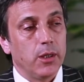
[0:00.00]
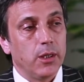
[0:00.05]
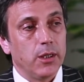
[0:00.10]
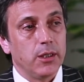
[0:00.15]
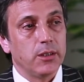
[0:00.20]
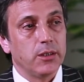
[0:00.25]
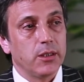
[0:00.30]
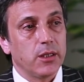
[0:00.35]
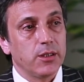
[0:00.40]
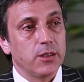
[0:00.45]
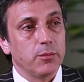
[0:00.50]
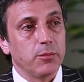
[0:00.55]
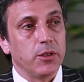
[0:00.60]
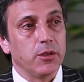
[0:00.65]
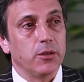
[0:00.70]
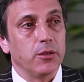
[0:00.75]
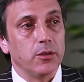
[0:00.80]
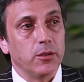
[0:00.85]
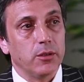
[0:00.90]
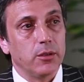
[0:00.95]
He said to me
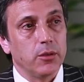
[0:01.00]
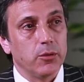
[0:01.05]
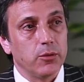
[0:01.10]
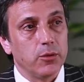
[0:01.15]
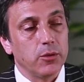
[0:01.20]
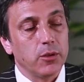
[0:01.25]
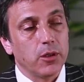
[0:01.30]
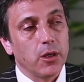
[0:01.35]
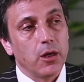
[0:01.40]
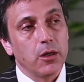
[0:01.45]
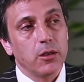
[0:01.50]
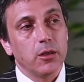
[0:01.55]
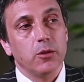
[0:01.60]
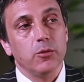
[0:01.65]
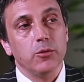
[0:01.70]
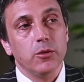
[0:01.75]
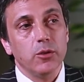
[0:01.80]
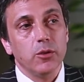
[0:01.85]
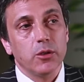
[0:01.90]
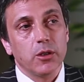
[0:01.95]
that, you know, you can't
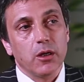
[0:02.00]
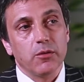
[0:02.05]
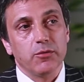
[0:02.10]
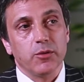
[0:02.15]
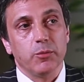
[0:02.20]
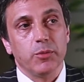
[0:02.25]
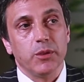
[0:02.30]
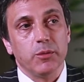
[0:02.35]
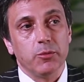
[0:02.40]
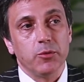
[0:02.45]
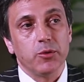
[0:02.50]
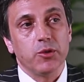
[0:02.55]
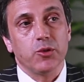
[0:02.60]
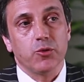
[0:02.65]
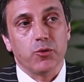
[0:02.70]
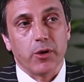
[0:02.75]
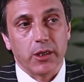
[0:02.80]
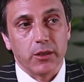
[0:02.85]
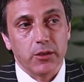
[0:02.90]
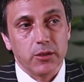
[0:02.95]
only look after people's
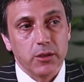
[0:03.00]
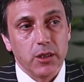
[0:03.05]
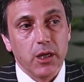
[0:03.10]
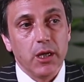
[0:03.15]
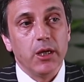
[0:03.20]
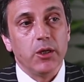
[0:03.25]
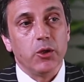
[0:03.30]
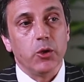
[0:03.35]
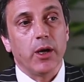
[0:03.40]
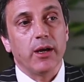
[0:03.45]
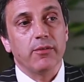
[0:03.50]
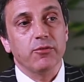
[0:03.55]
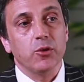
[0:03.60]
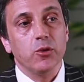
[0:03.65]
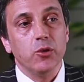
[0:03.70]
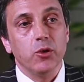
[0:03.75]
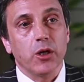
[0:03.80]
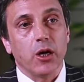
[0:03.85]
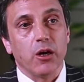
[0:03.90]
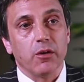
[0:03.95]
strengths, you have to
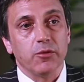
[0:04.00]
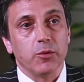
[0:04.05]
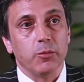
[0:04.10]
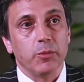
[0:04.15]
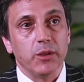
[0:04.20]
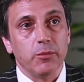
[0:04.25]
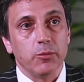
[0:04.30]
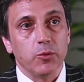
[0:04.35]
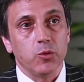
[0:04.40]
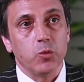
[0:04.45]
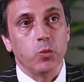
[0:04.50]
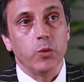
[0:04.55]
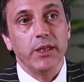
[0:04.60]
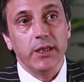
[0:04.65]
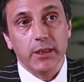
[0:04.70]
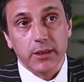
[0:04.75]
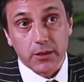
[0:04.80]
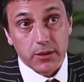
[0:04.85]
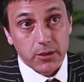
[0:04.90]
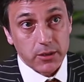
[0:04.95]
look after people's
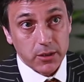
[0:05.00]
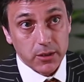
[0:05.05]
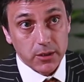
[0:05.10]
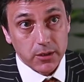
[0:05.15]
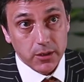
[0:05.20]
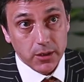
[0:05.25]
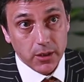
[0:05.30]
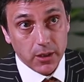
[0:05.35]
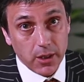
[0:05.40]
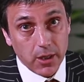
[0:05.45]
weaknesses.